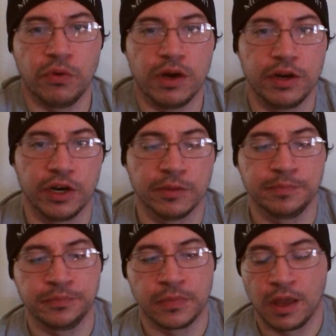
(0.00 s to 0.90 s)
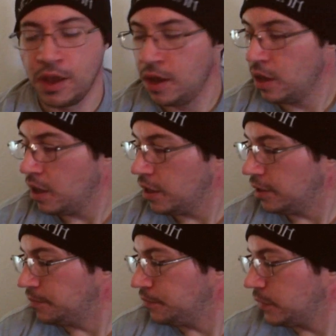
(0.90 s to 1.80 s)
water
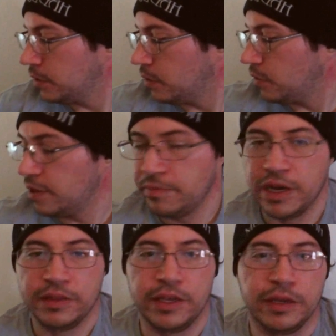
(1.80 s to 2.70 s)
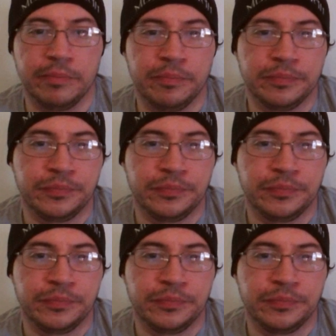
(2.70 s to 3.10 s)
or the mate,